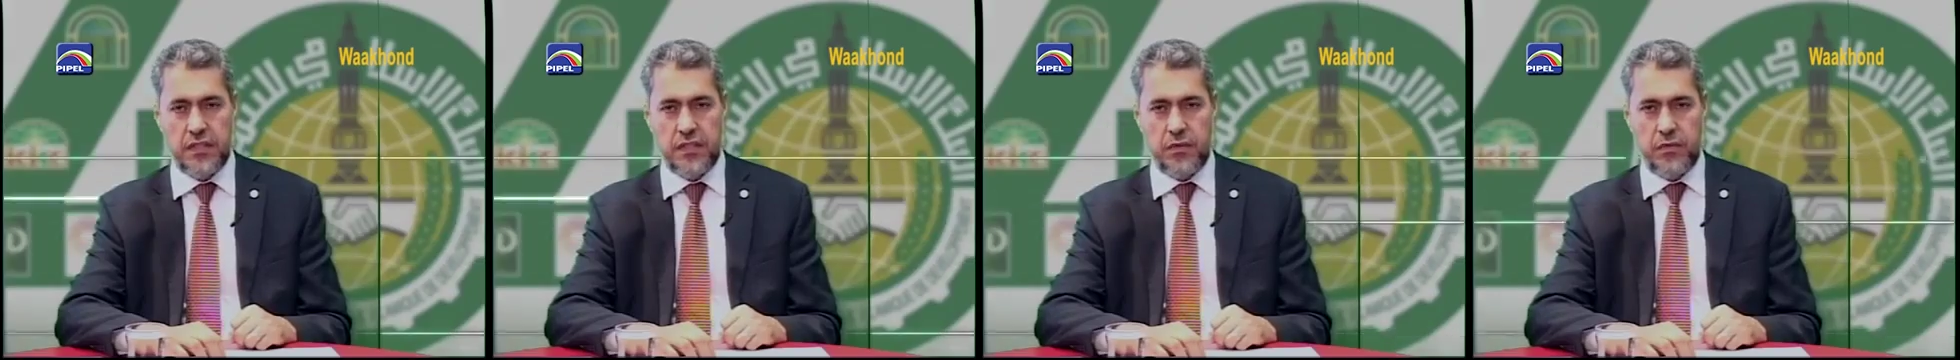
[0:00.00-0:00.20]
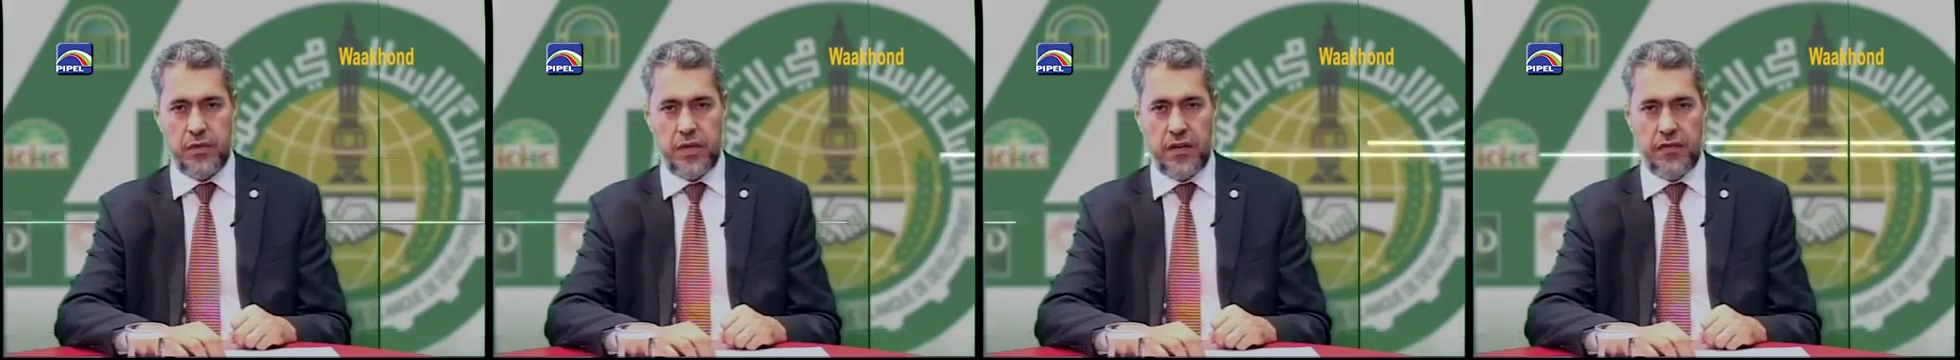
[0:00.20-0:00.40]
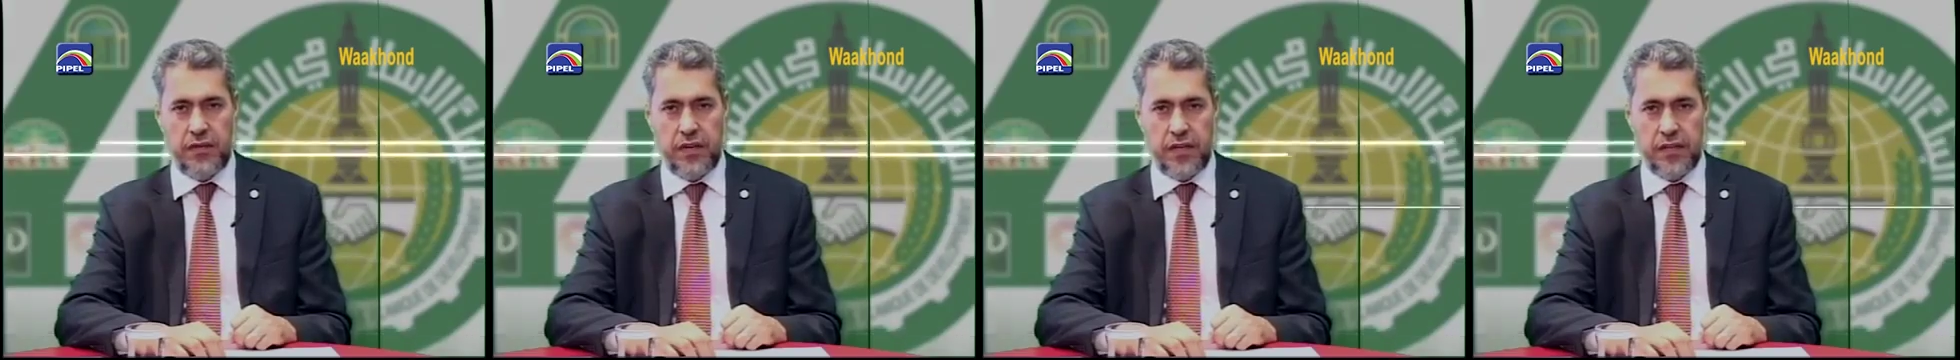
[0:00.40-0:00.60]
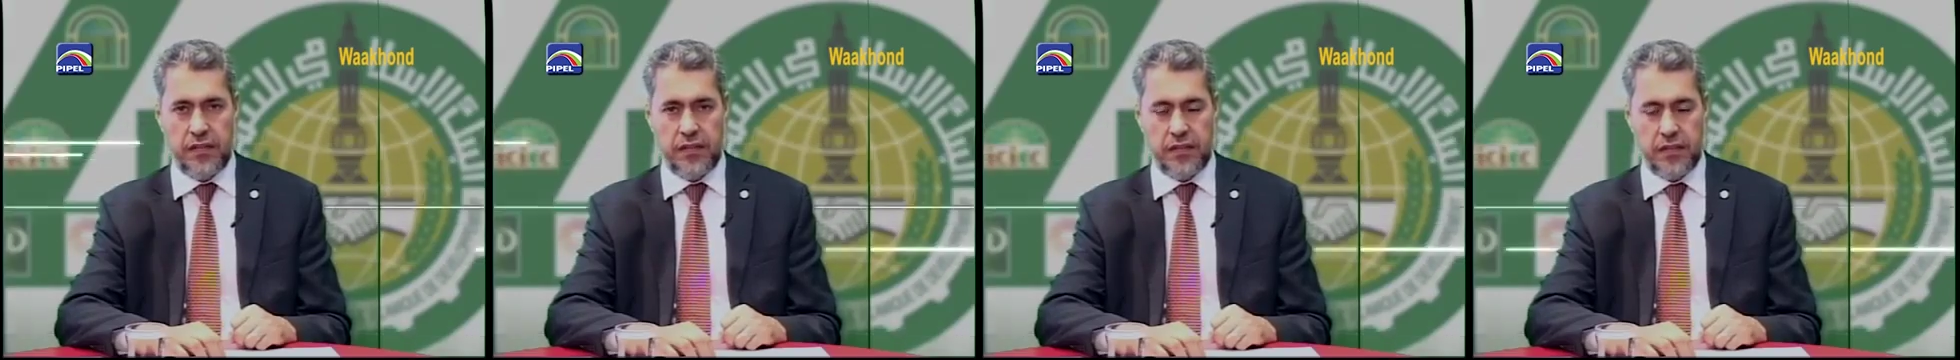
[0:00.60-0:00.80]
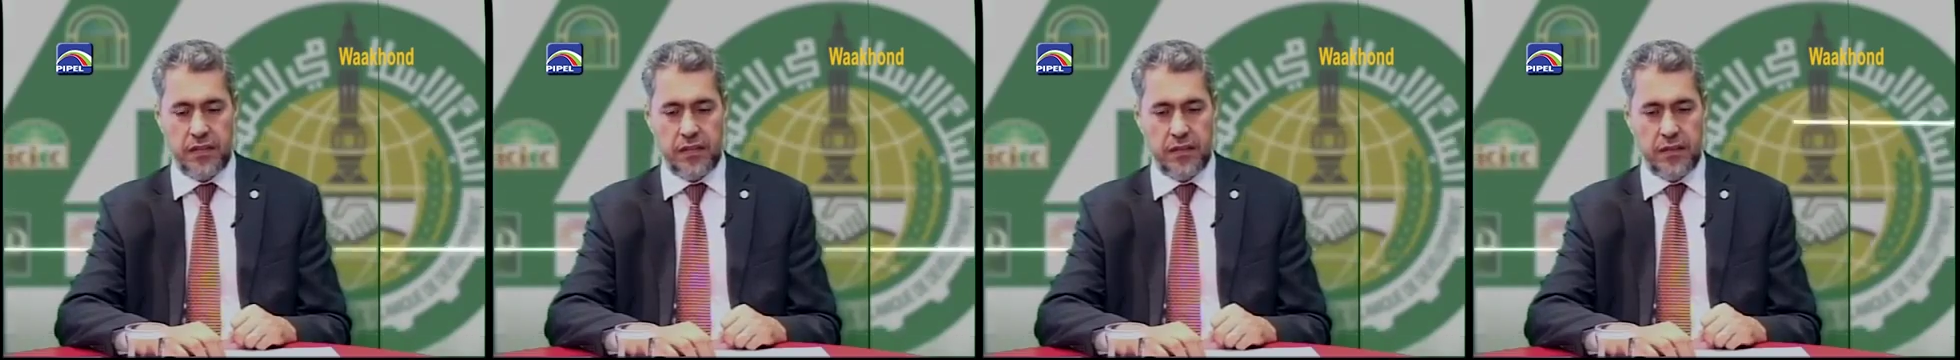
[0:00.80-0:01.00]
We have
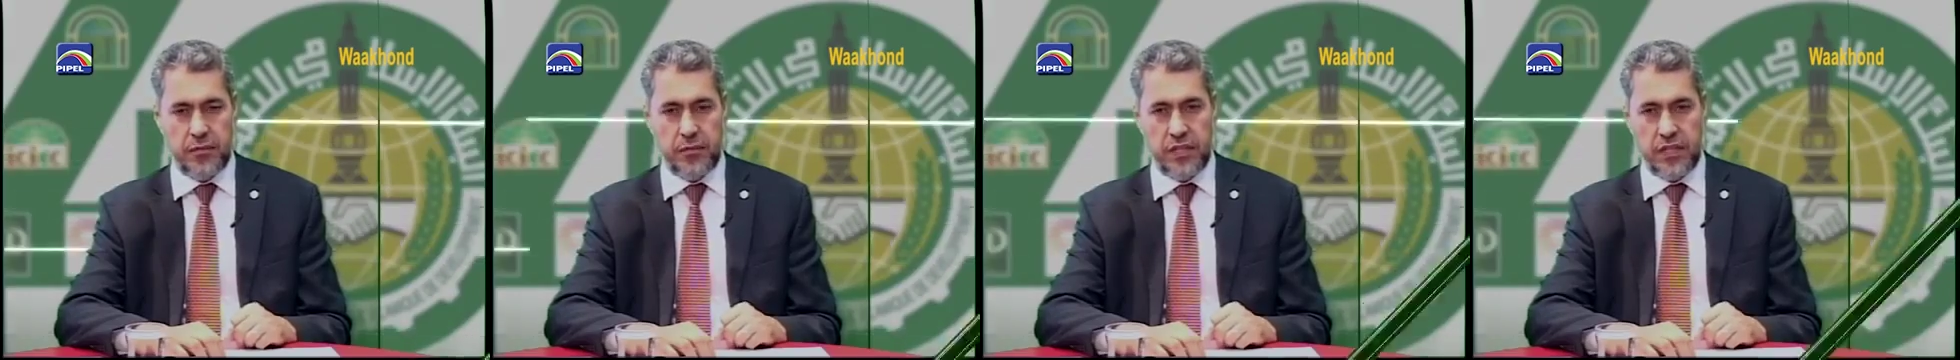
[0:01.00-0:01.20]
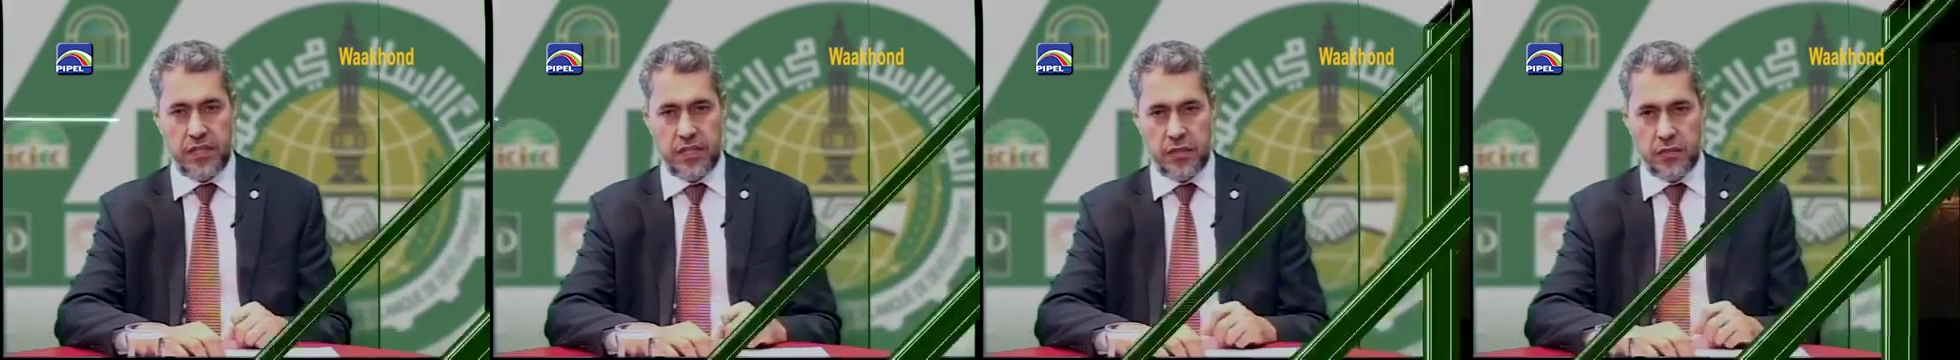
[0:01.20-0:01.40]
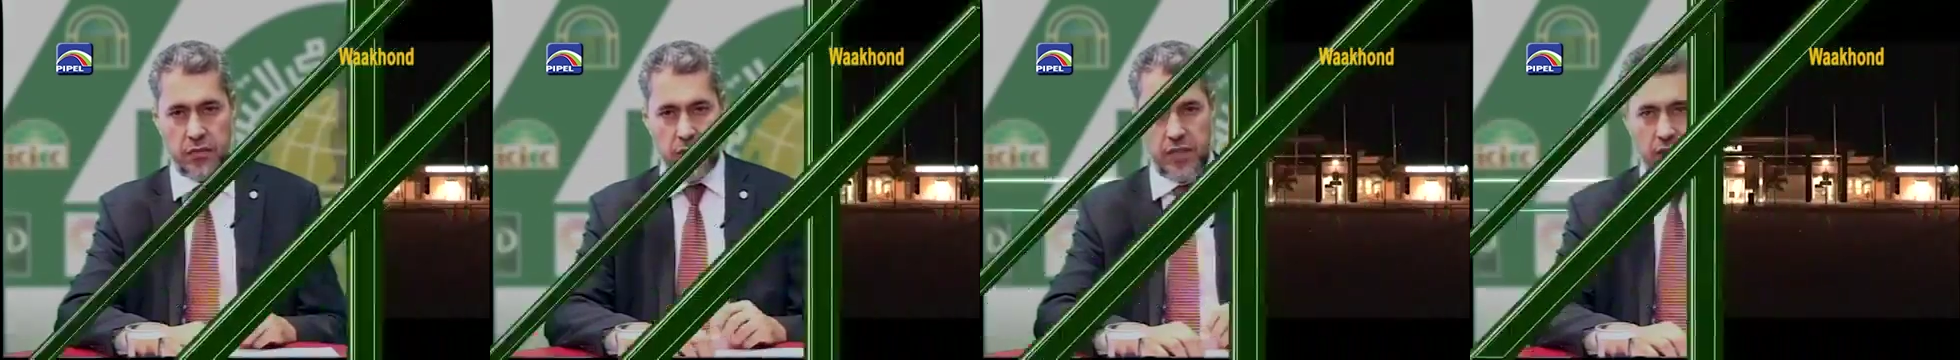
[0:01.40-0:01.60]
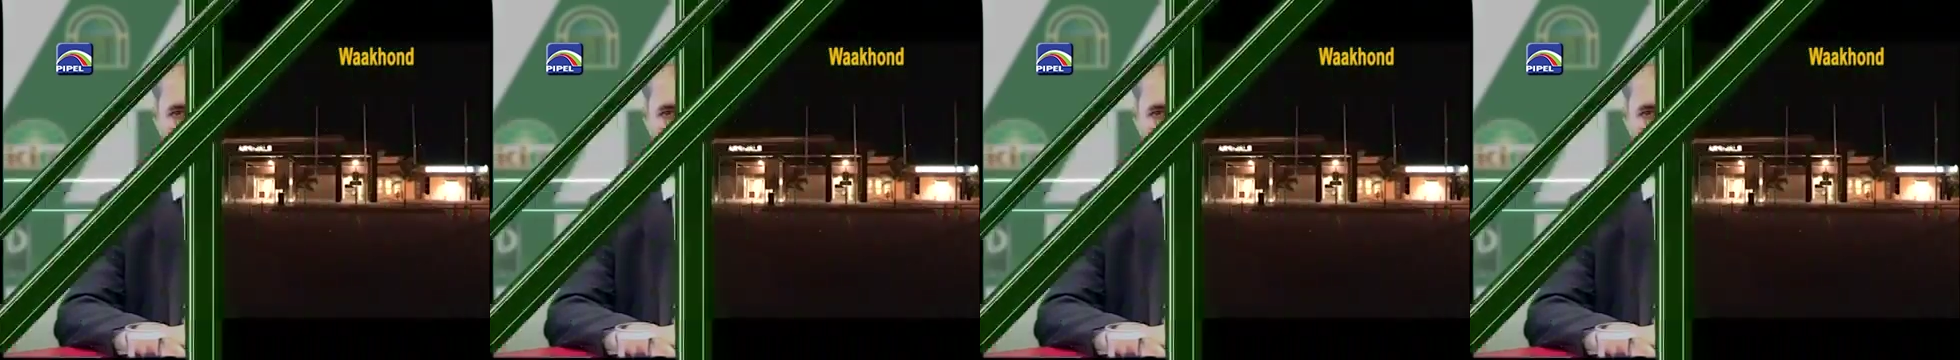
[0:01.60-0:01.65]
had meetings with